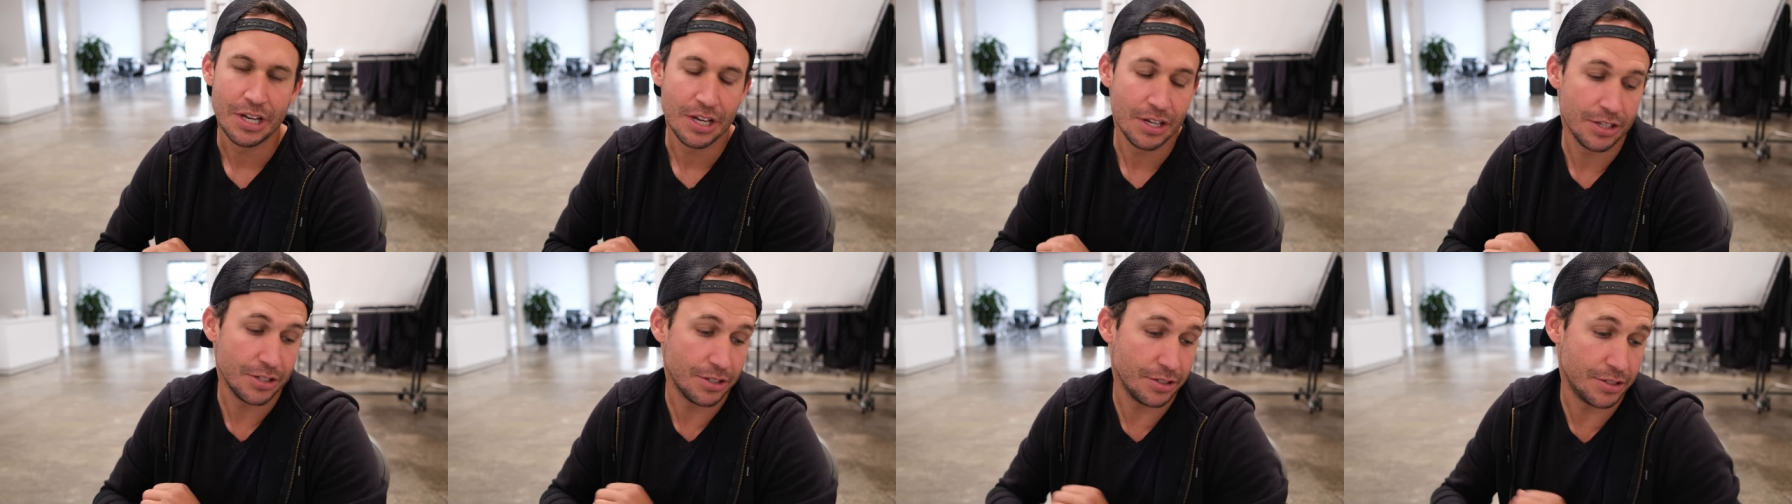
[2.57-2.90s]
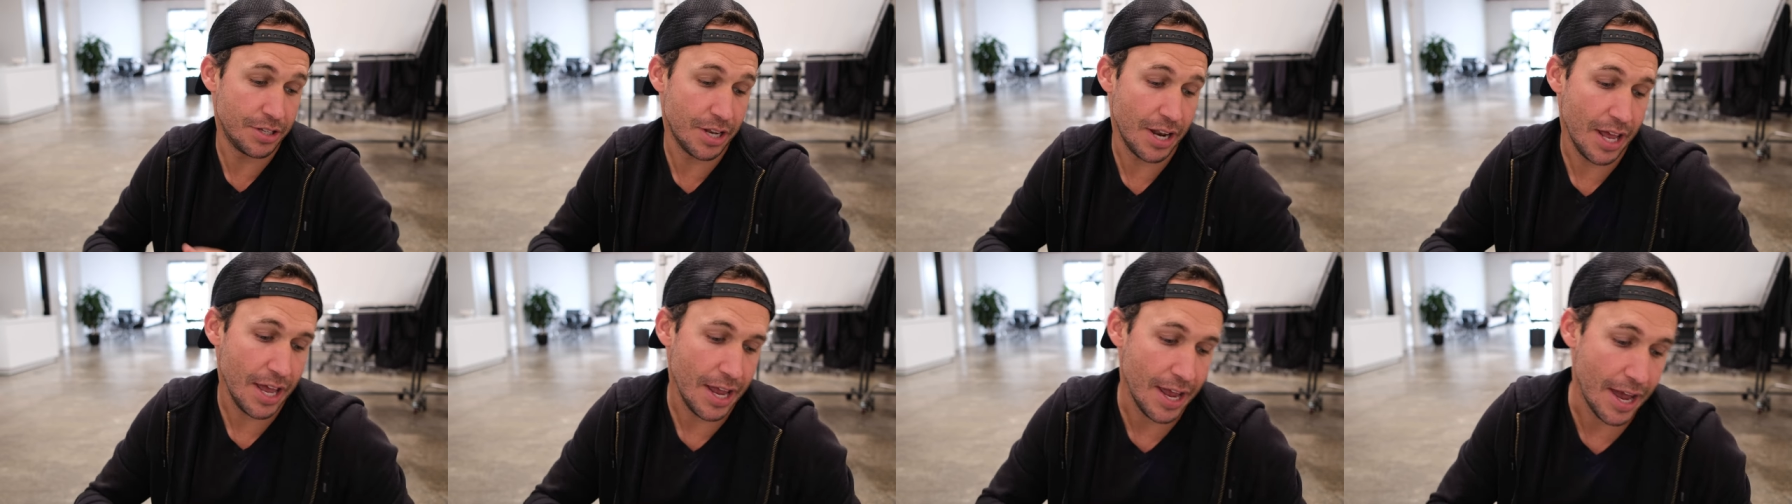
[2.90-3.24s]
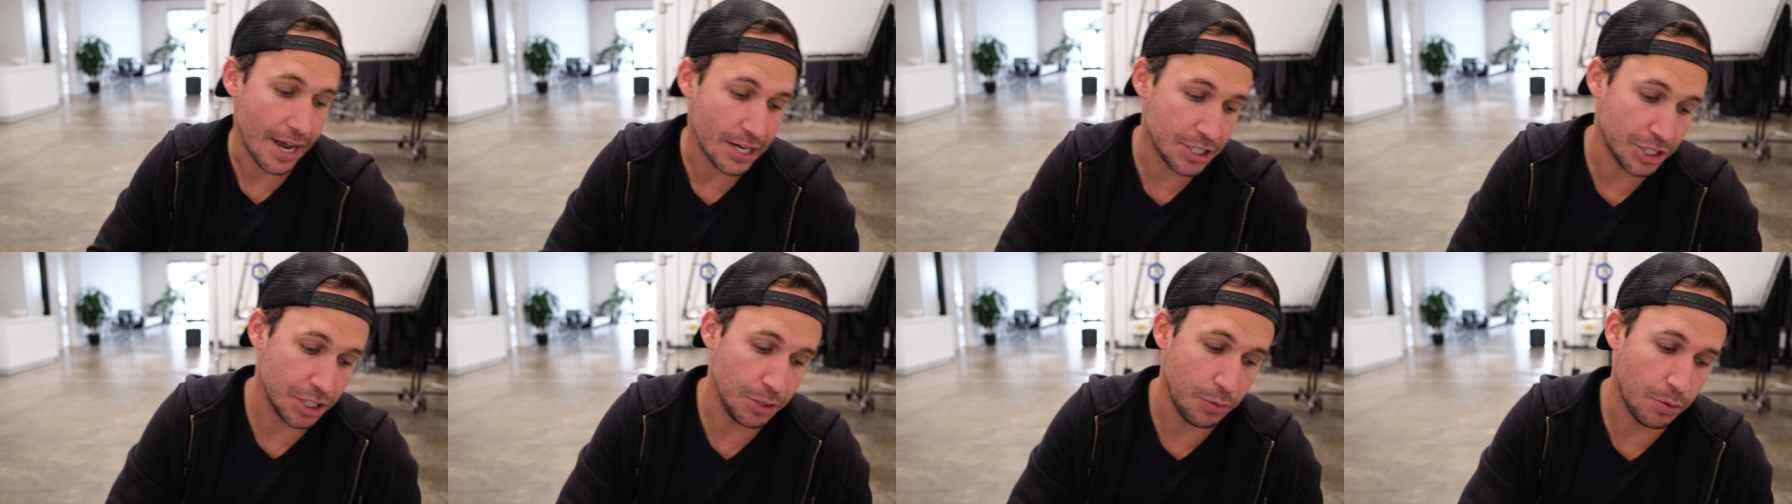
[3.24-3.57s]
So today I
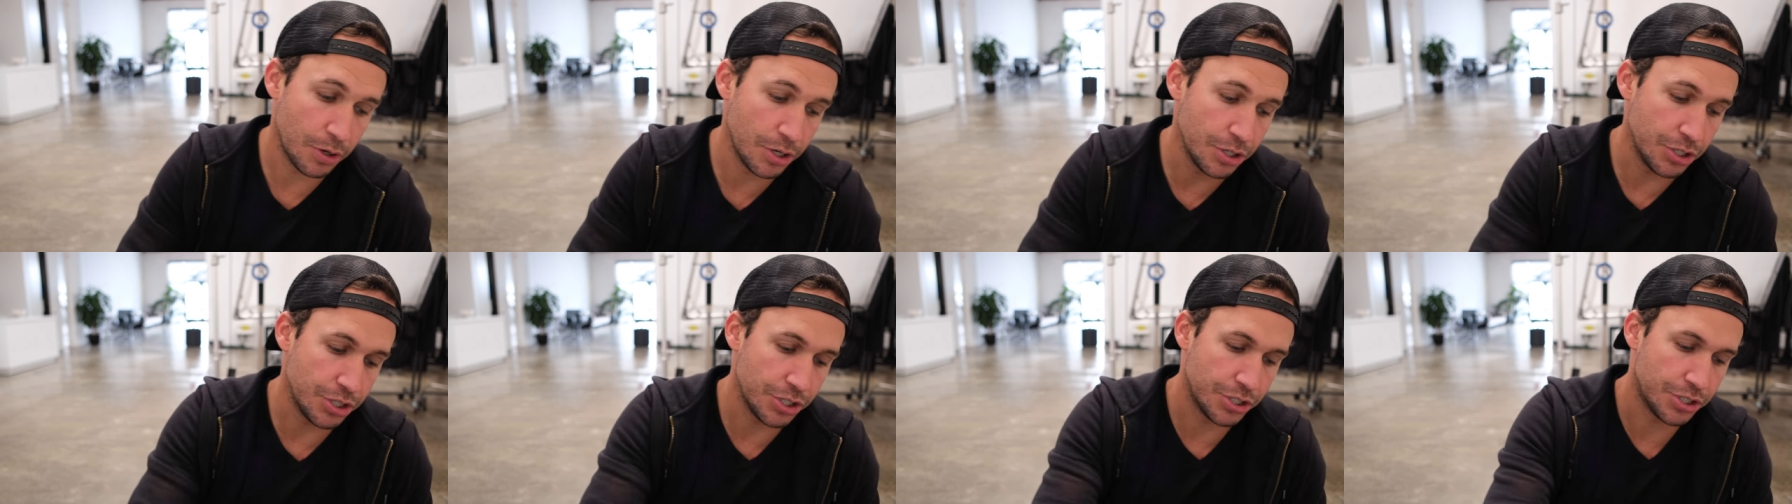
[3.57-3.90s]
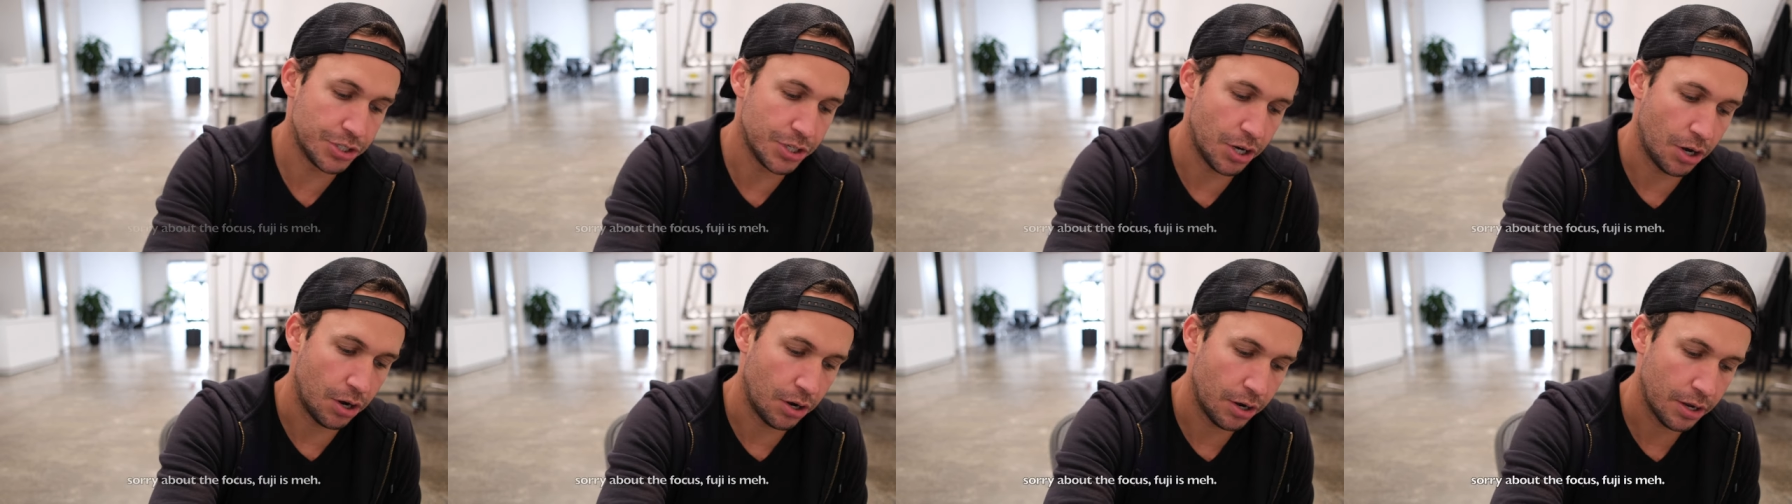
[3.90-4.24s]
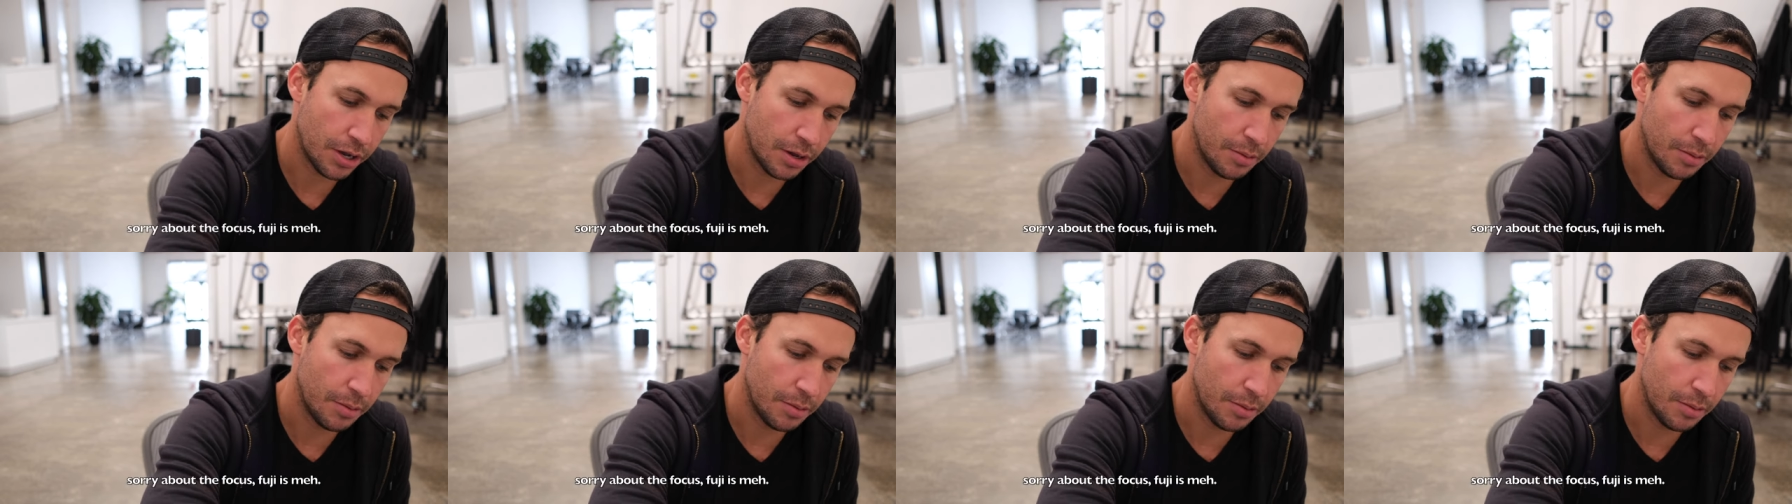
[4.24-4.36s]
actually want to just talk